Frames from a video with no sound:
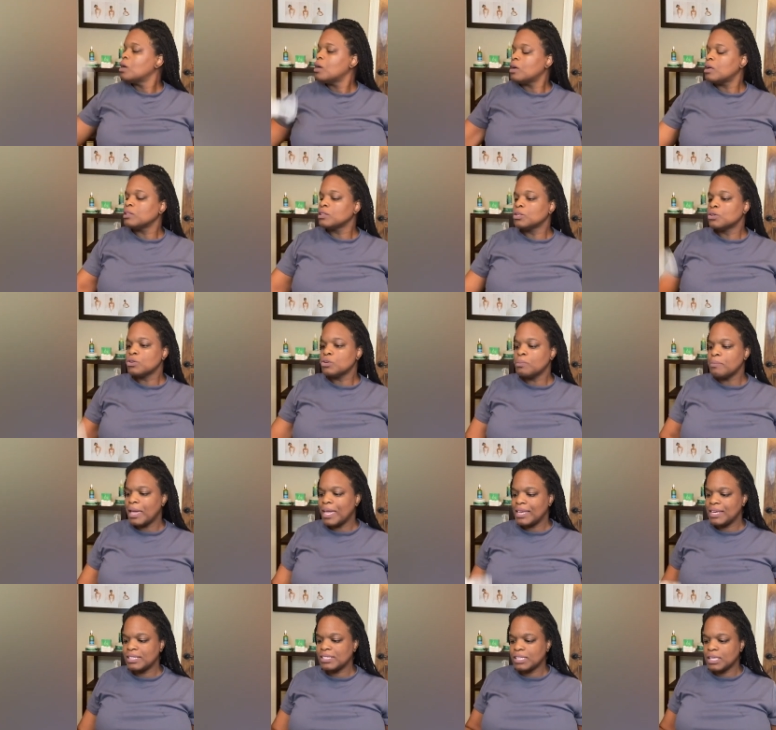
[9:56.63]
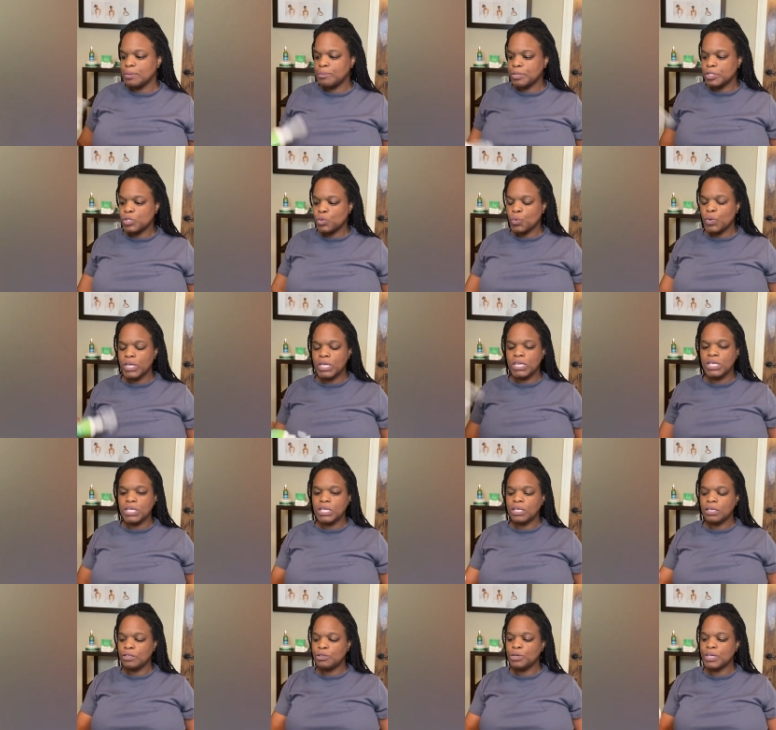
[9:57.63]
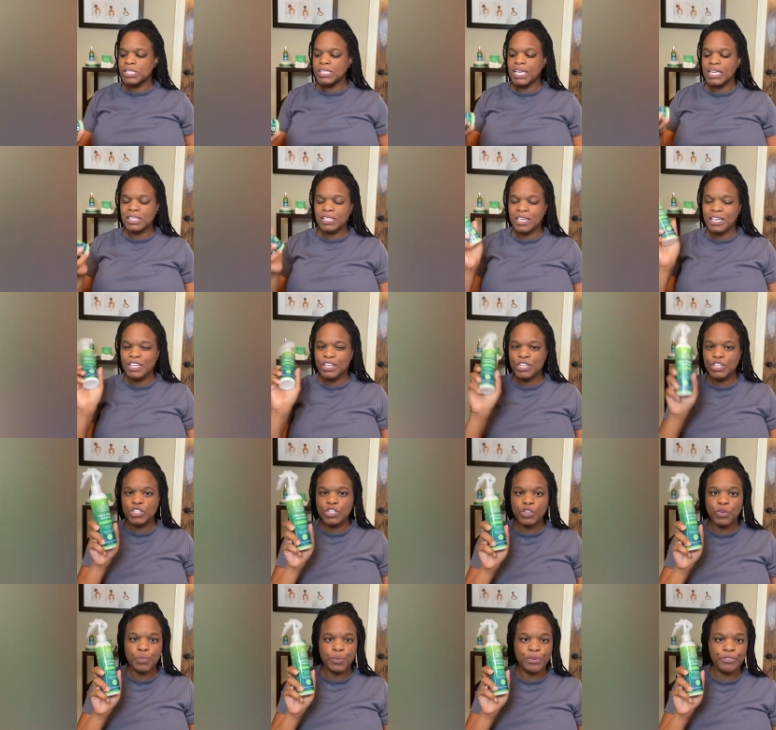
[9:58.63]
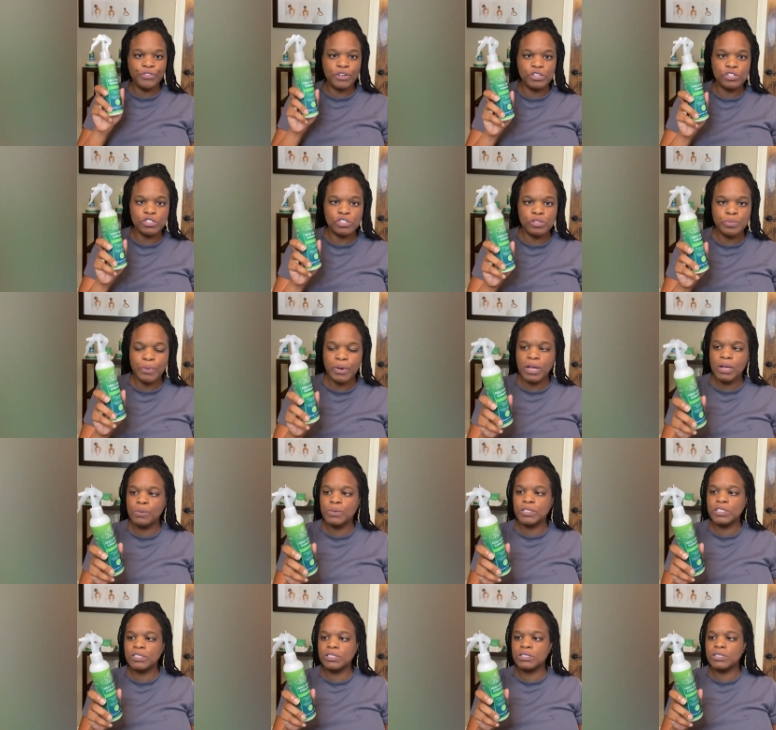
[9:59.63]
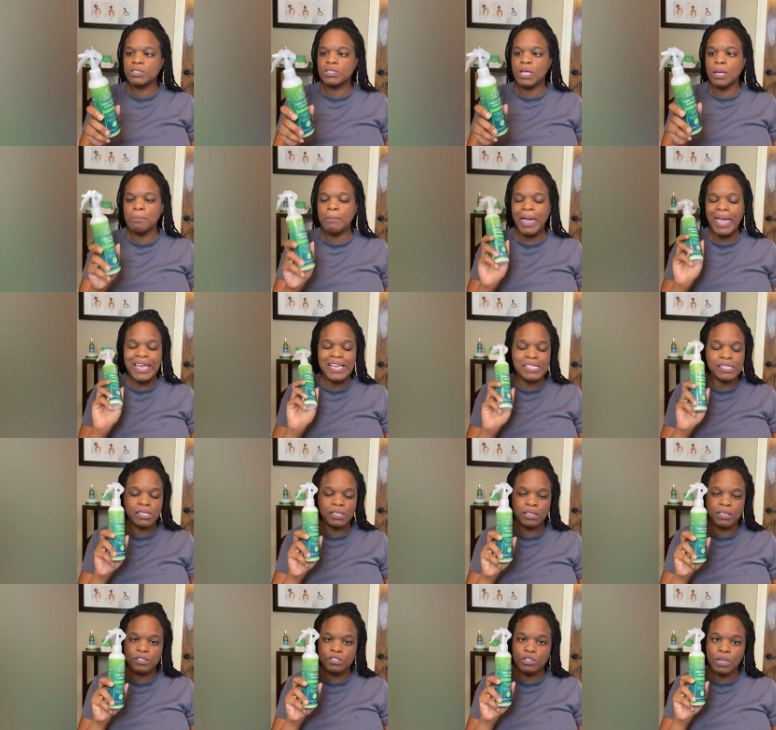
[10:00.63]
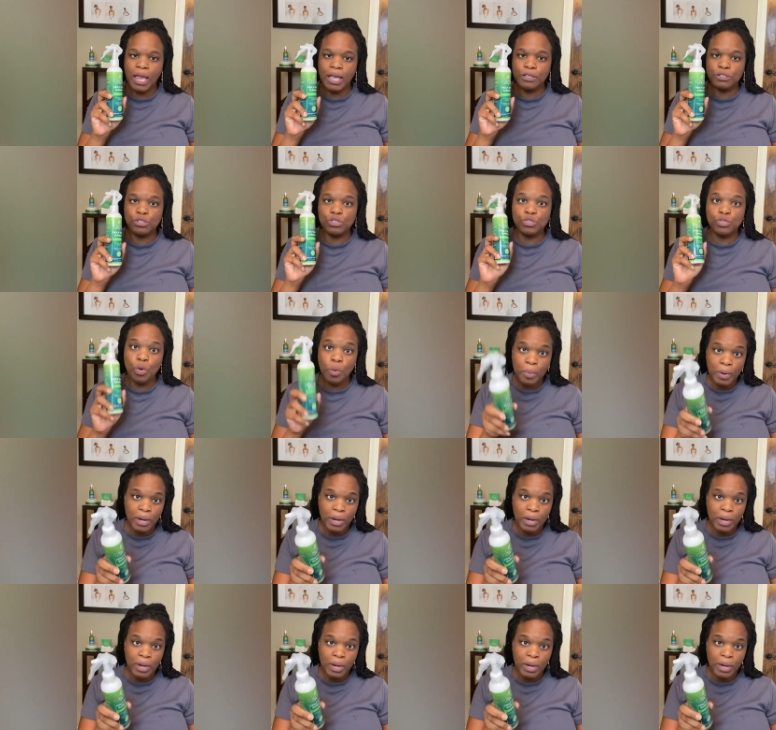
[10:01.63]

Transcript: a little maintenance in between, you can take the conditioner refresher spray, which is amazing. It's like super